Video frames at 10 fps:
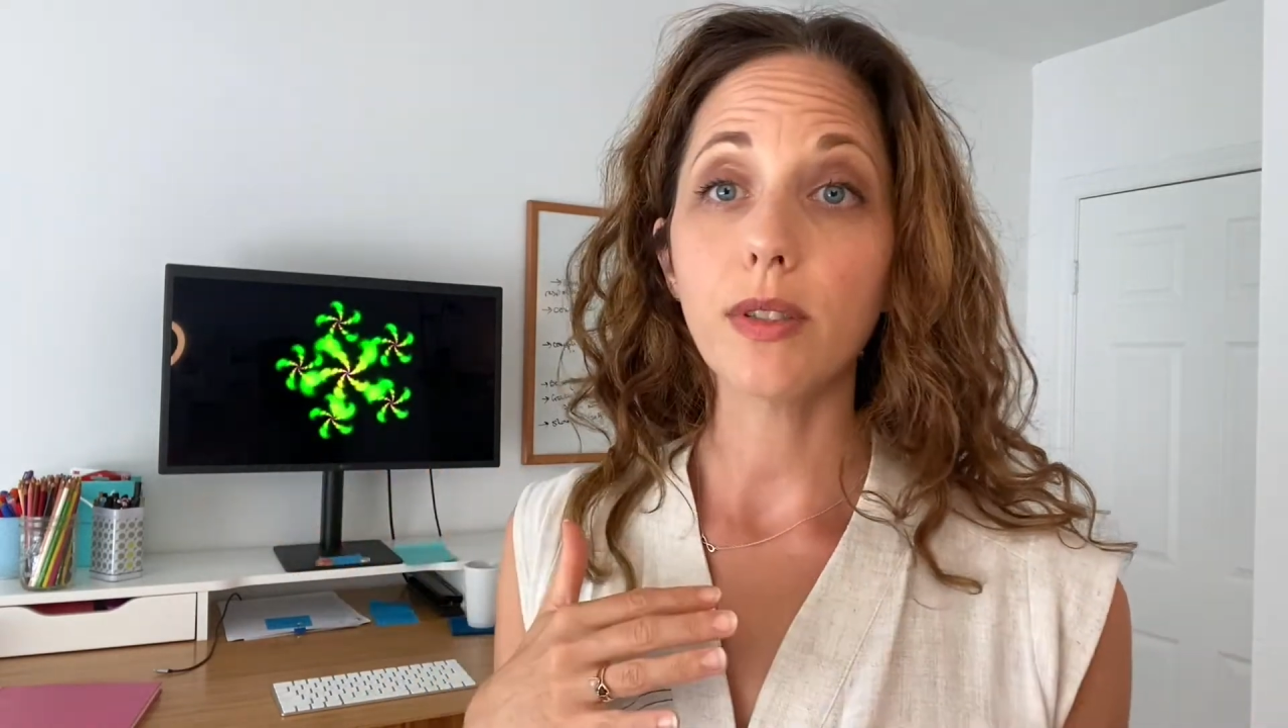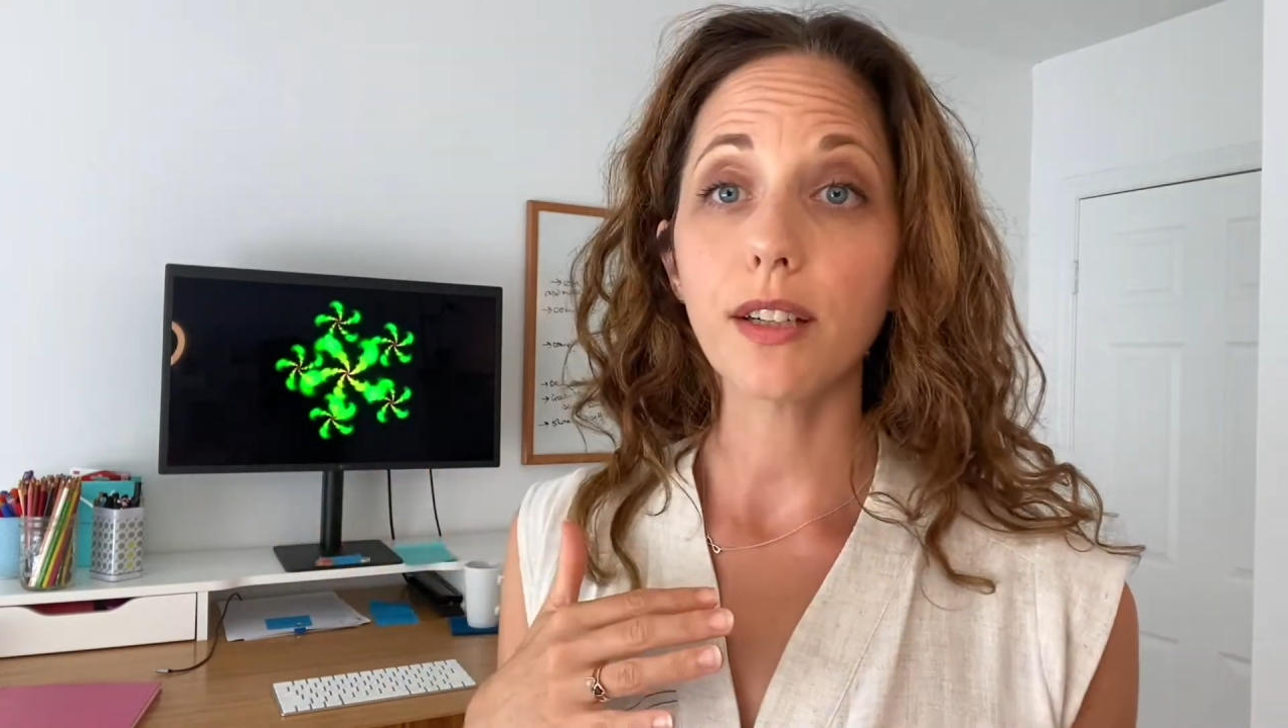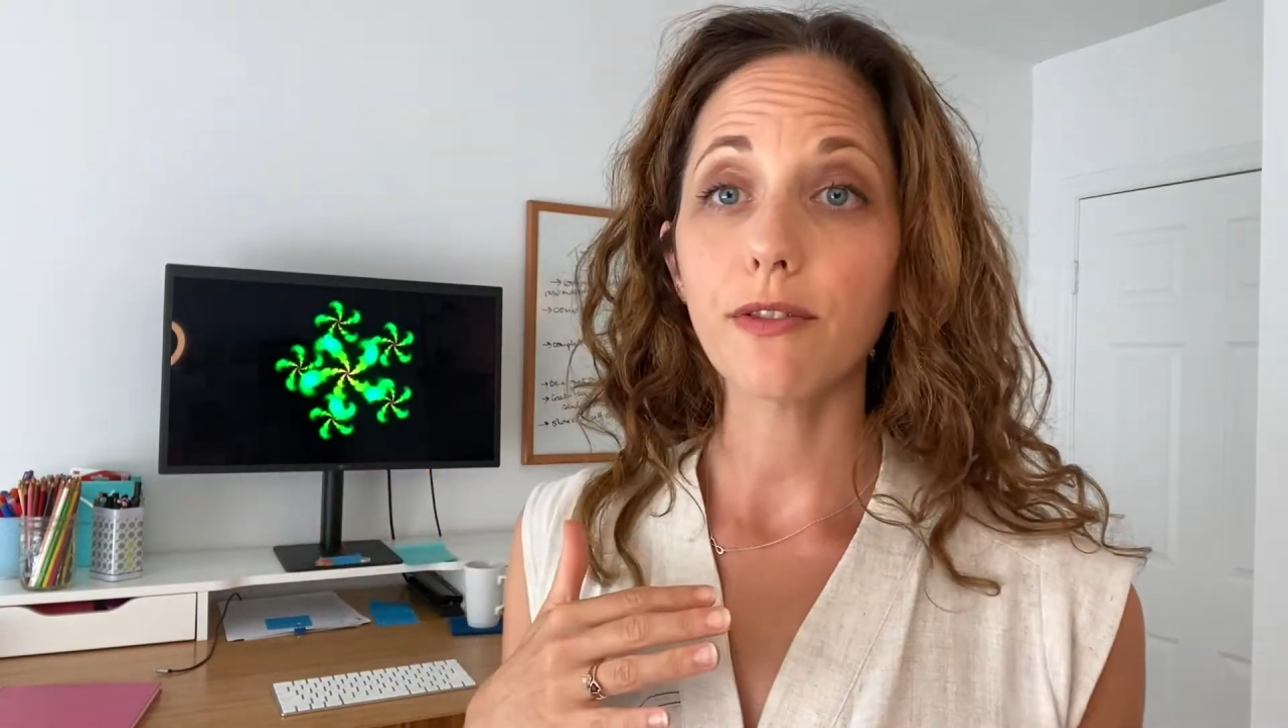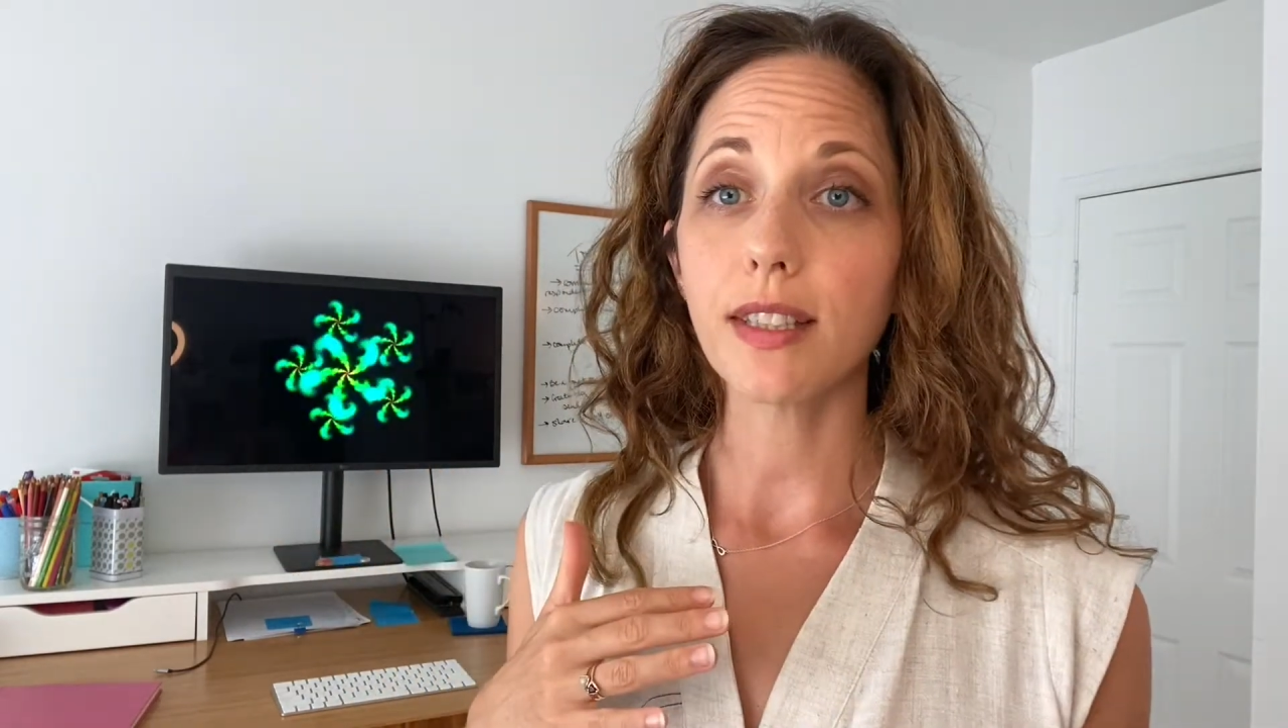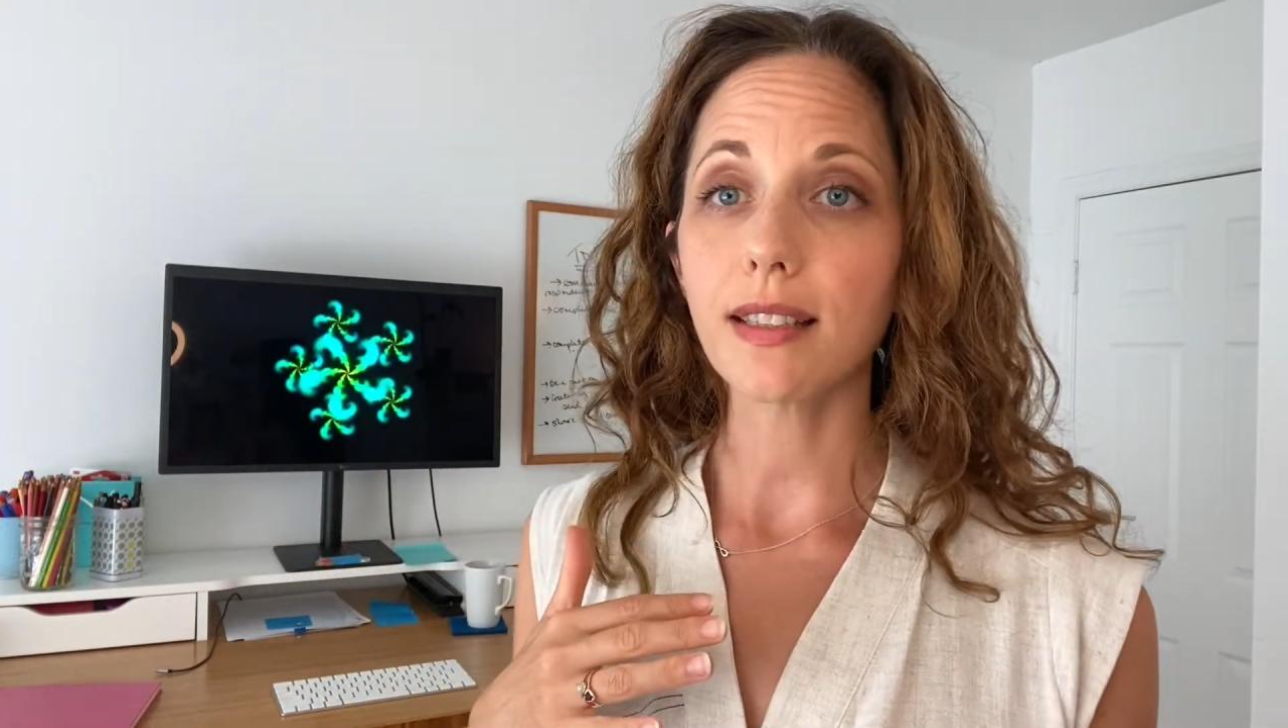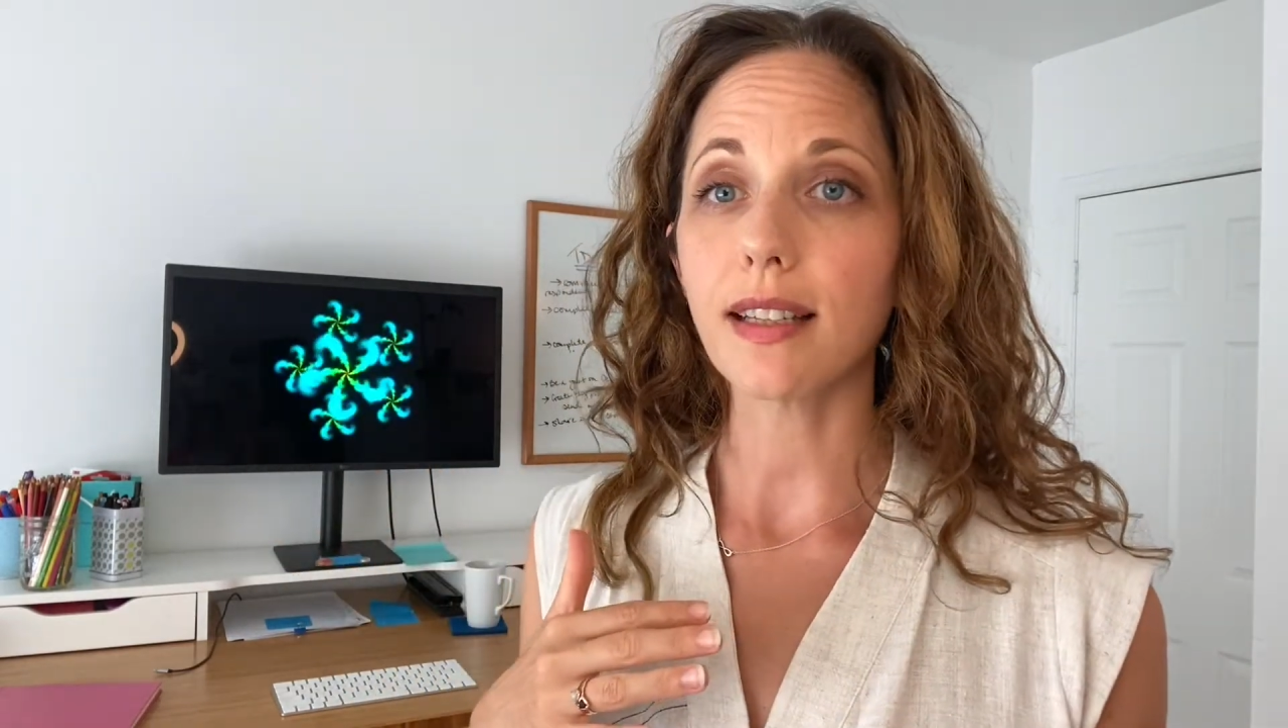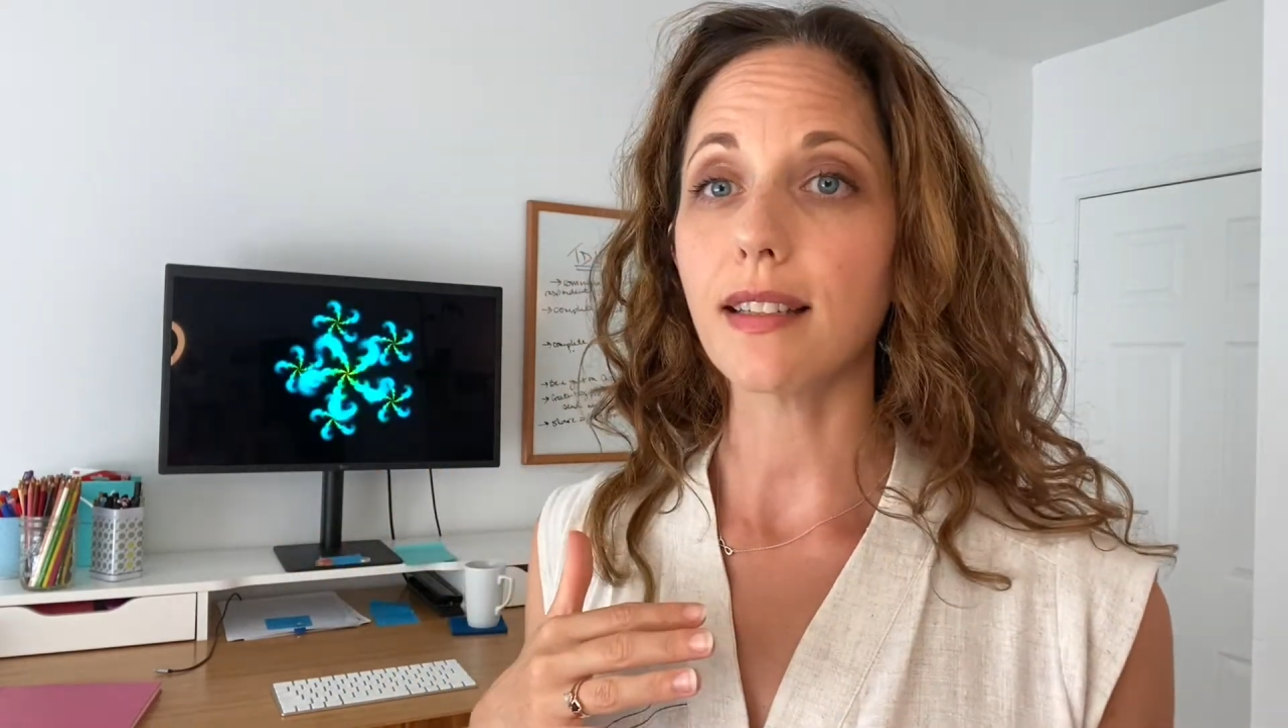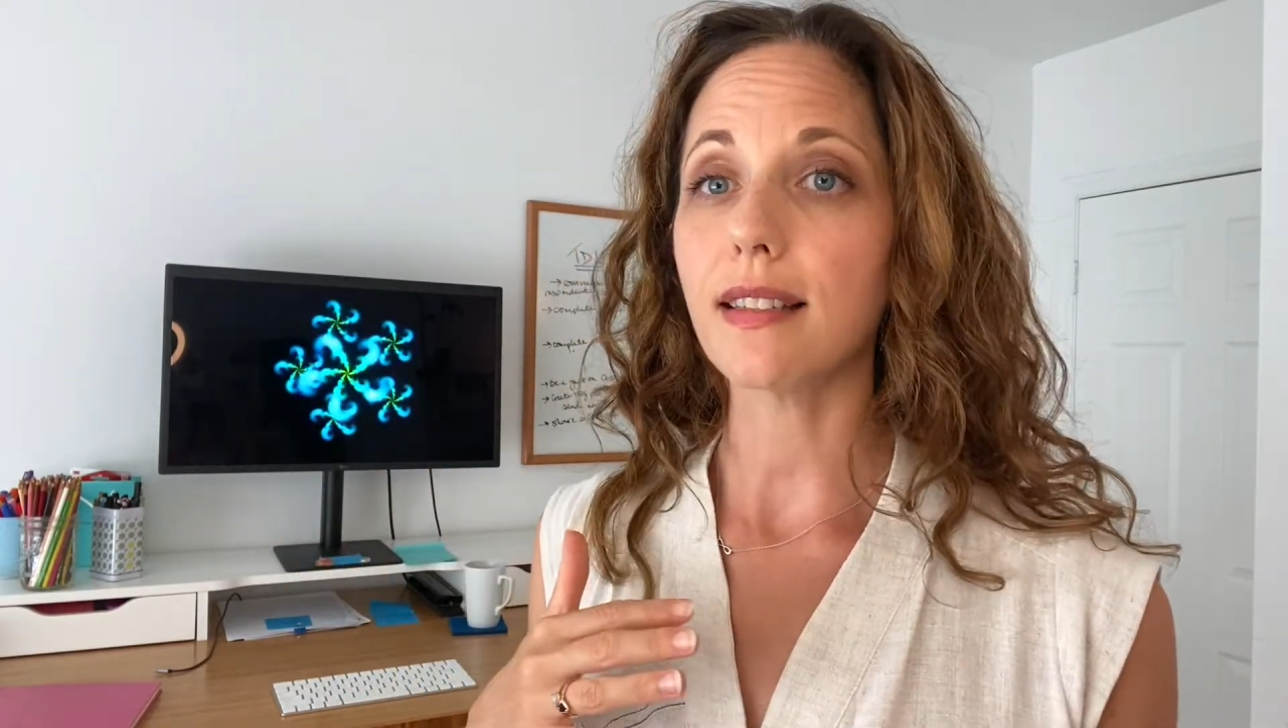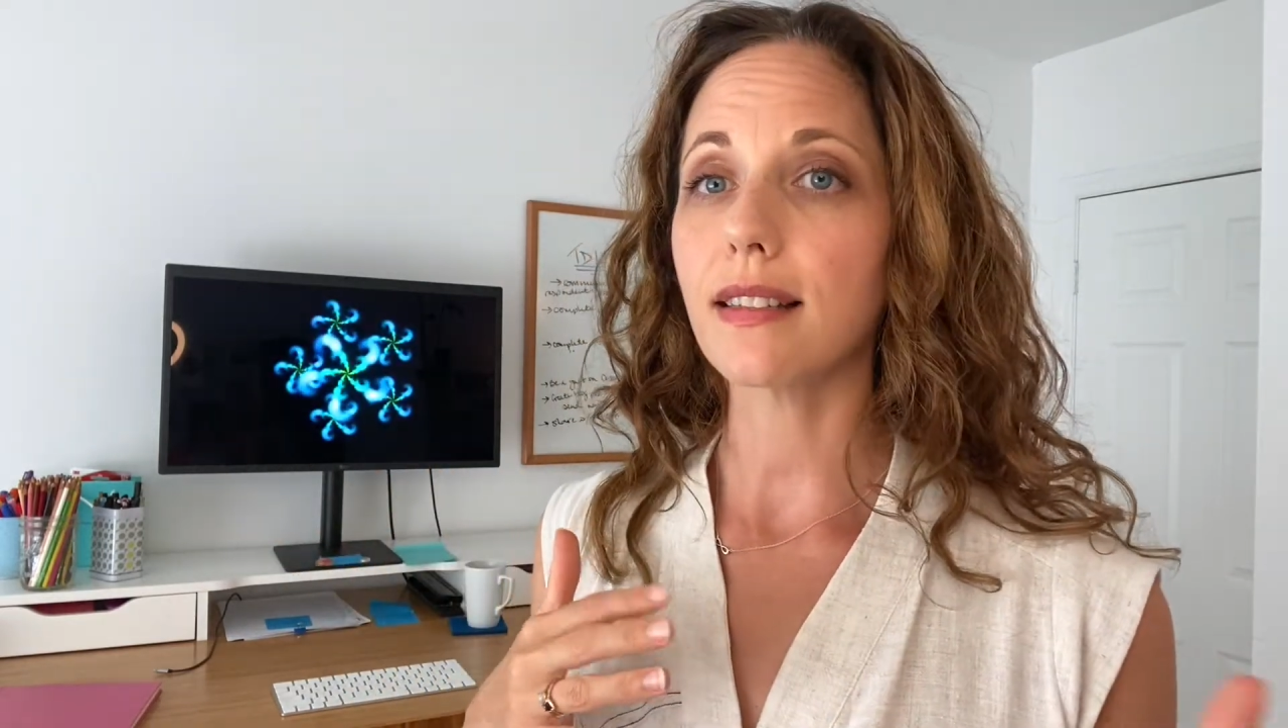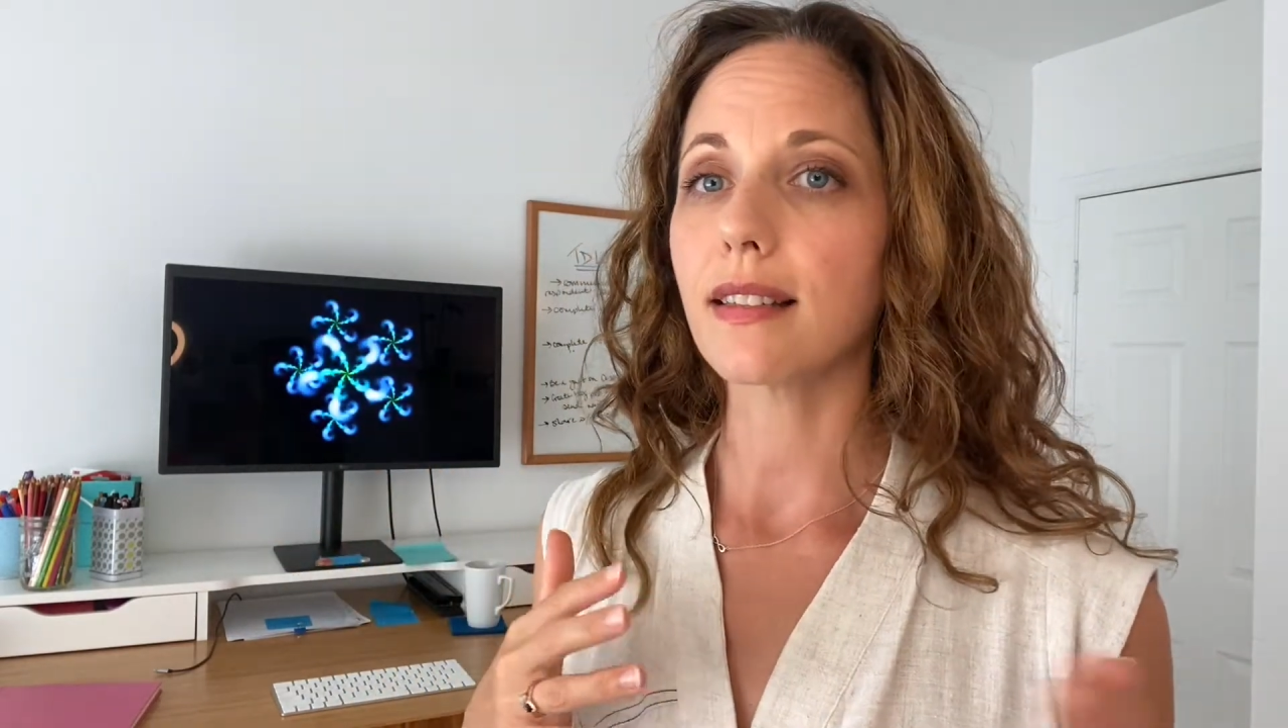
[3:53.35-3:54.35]

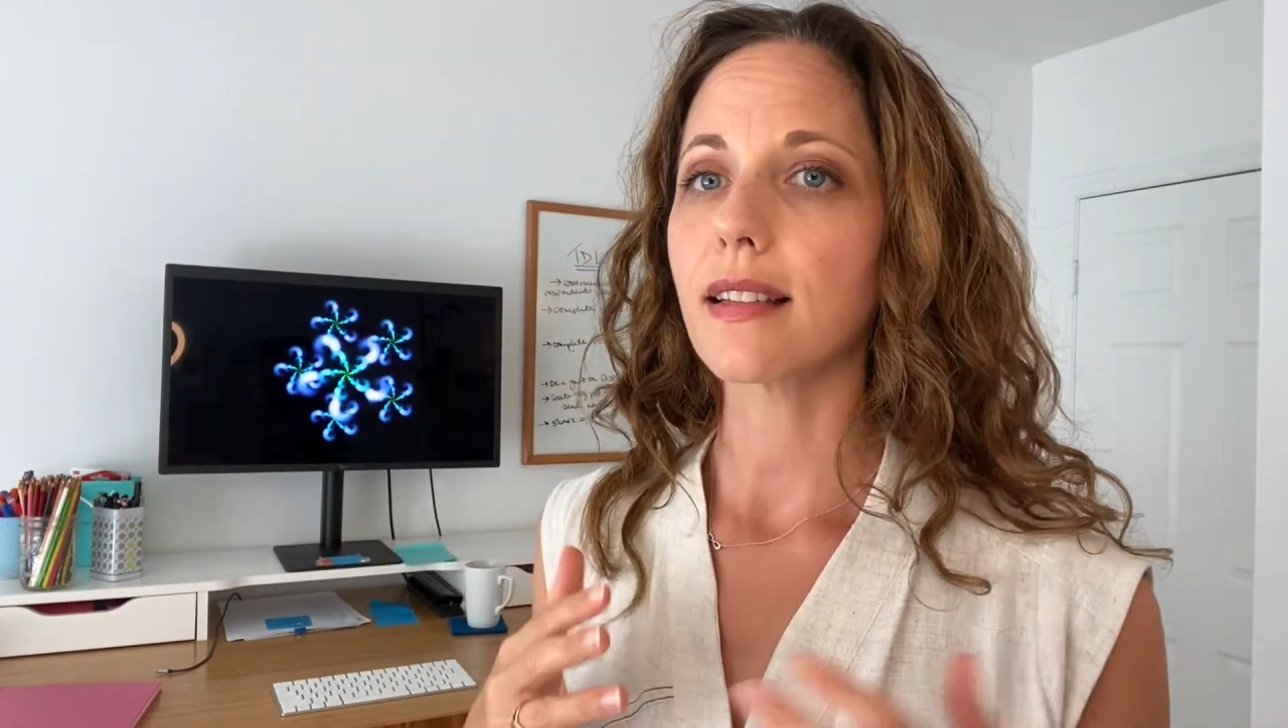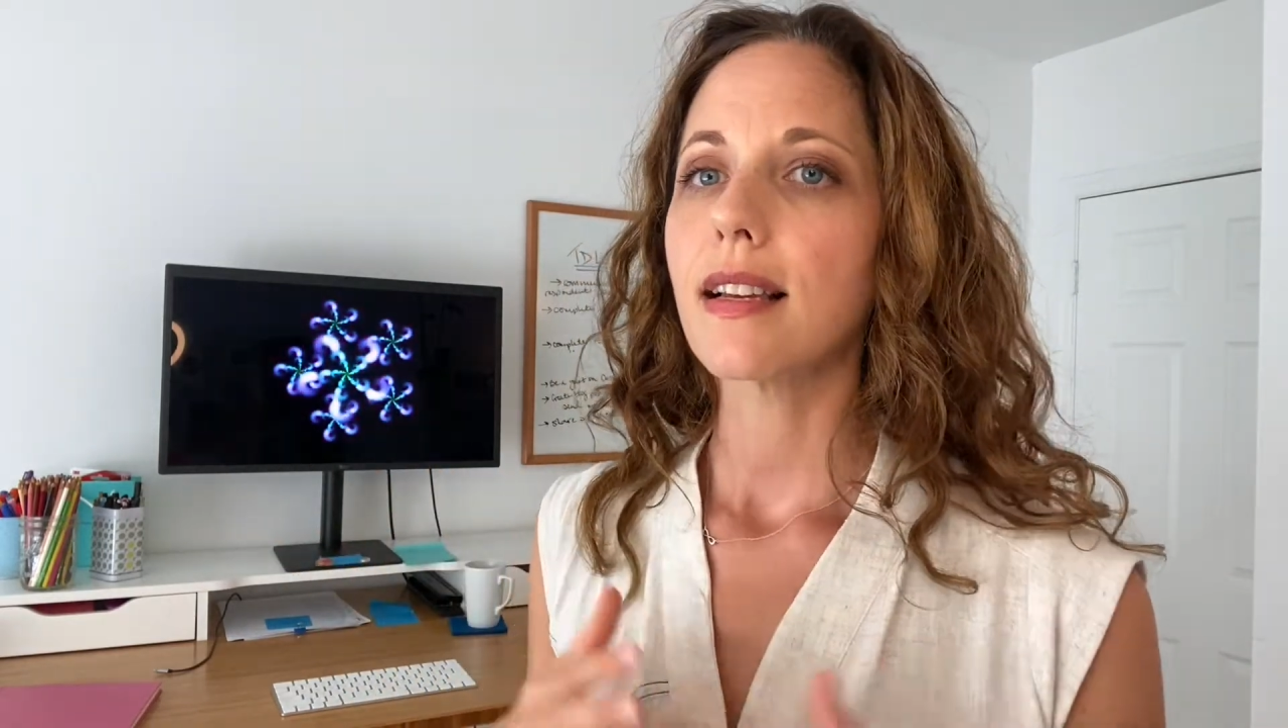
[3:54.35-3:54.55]
differences.